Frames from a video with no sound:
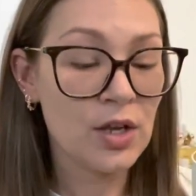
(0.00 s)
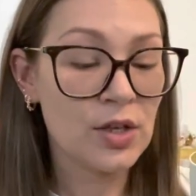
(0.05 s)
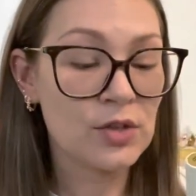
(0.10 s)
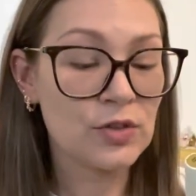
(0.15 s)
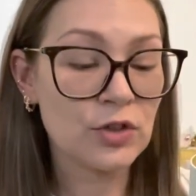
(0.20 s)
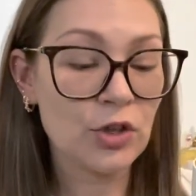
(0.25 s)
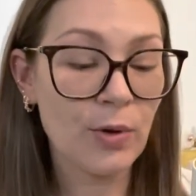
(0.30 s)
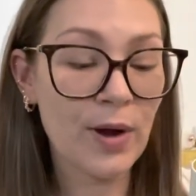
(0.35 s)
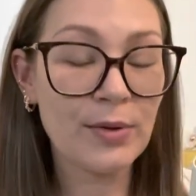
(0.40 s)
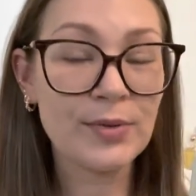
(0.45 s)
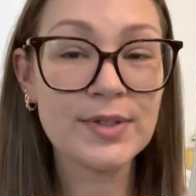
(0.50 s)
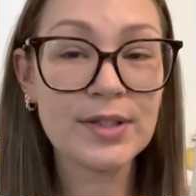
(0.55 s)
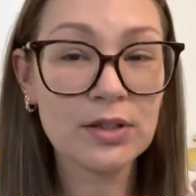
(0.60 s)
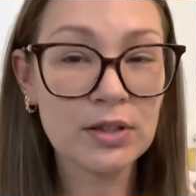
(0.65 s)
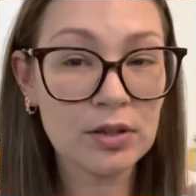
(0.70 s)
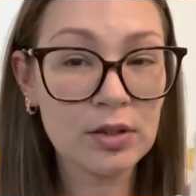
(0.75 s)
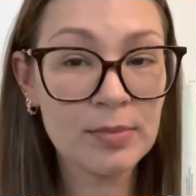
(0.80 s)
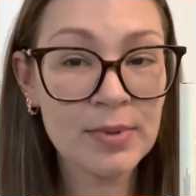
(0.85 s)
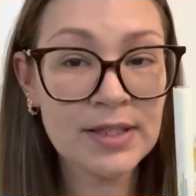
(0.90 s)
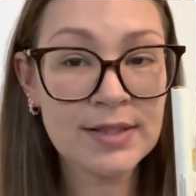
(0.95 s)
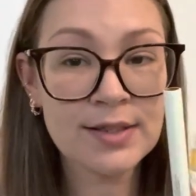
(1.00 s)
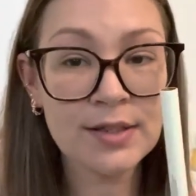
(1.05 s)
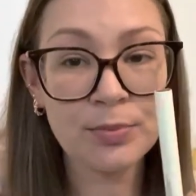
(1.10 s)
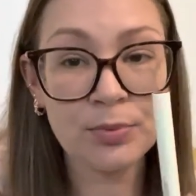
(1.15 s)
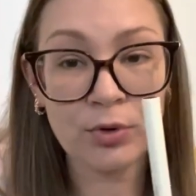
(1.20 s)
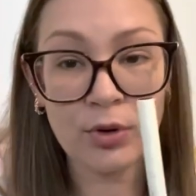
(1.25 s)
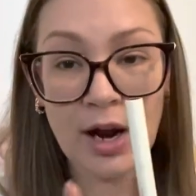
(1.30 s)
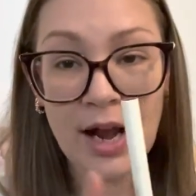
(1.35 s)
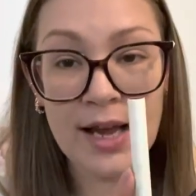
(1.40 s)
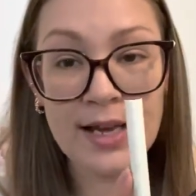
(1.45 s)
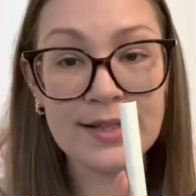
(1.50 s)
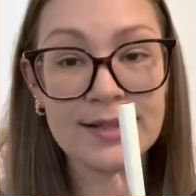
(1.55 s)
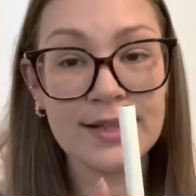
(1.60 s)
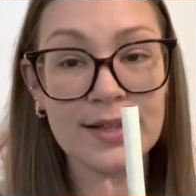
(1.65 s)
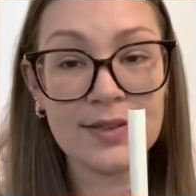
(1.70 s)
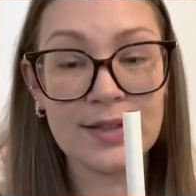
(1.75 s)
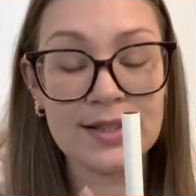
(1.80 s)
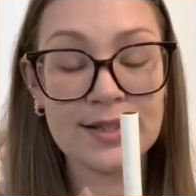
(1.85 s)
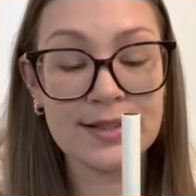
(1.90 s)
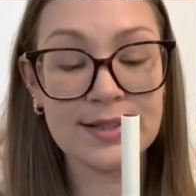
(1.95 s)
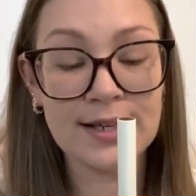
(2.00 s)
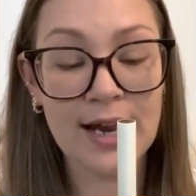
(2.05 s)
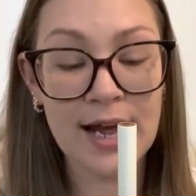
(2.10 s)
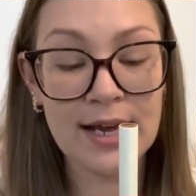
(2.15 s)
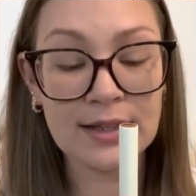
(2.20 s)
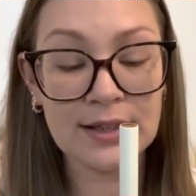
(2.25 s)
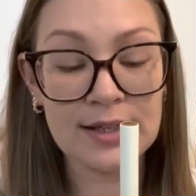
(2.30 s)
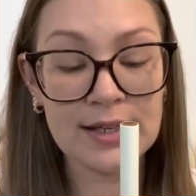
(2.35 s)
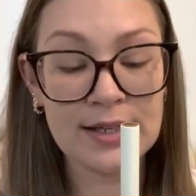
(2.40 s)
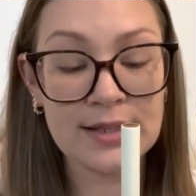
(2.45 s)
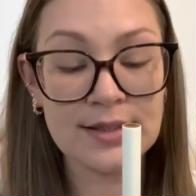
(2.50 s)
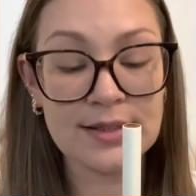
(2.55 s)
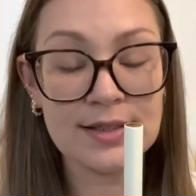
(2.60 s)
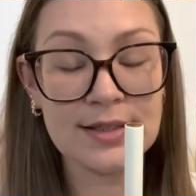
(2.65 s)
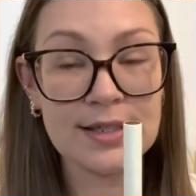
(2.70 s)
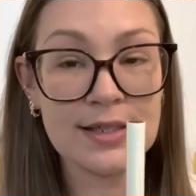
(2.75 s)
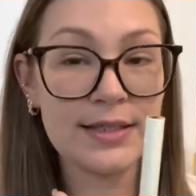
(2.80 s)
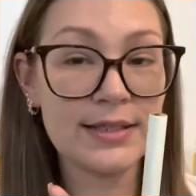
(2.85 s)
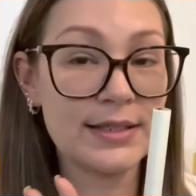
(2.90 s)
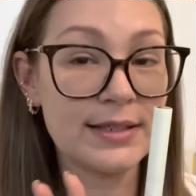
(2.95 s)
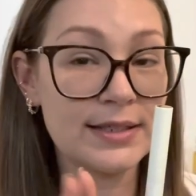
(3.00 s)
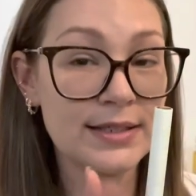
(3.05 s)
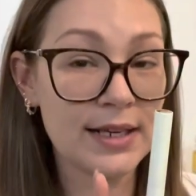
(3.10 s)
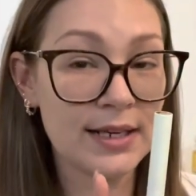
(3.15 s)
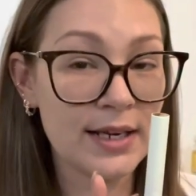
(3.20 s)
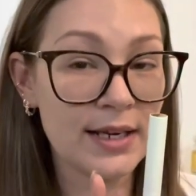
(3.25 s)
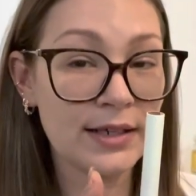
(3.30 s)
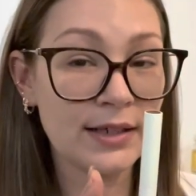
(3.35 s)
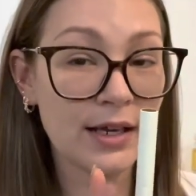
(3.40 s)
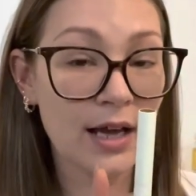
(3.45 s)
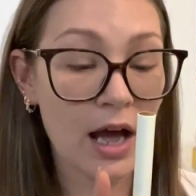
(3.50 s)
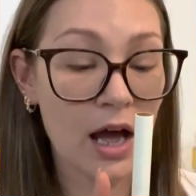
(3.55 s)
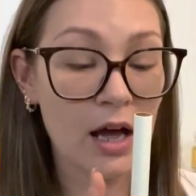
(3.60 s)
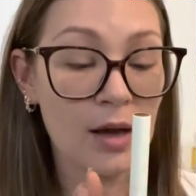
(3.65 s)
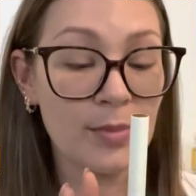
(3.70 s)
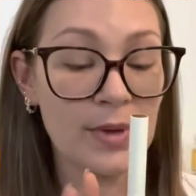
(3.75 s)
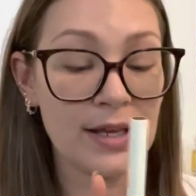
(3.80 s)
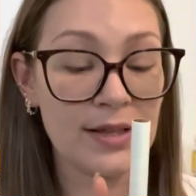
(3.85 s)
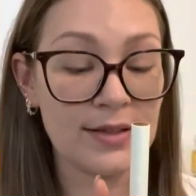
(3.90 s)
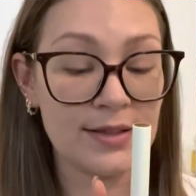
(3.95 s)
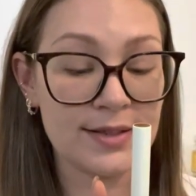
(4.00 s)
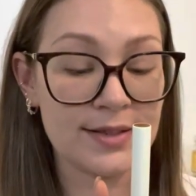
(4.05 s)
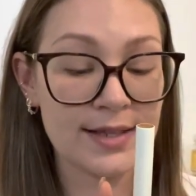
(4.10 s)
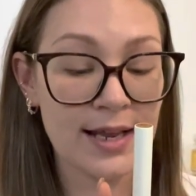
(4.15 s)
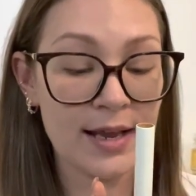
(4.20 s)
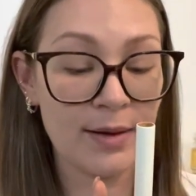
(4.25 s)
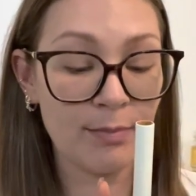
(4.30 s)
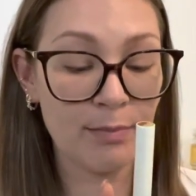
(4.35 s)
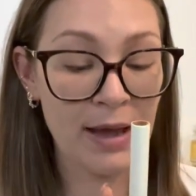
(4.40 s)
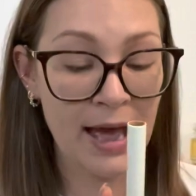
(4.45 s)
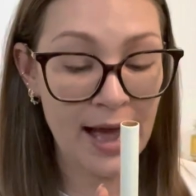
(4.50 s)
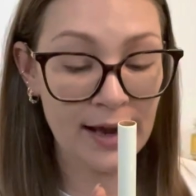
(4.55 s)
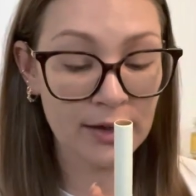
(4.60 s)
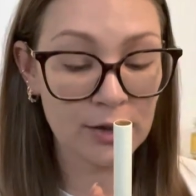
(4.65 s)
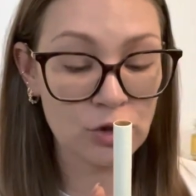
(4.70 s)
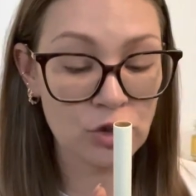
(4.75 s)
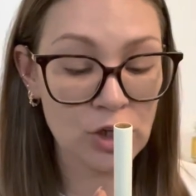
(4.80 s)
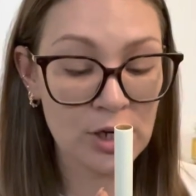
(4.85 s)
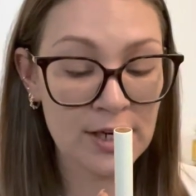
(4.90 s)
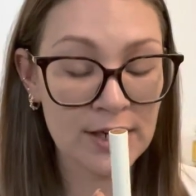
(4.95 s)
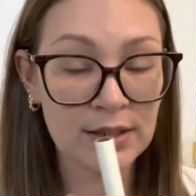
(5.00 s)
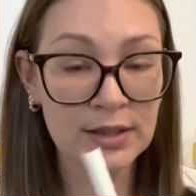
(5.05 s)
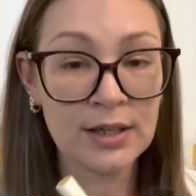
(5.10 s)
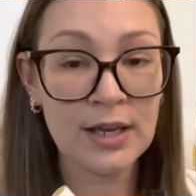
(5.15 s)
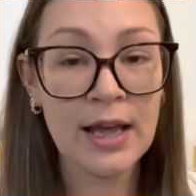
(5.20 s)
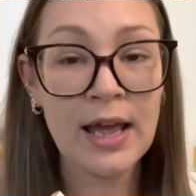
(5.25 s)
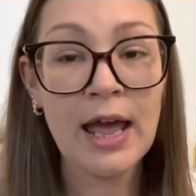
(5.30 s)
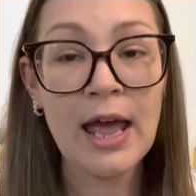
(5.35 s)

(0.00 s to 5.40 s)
So I was a little bit surprised that the stylist didn't come in the same packaging.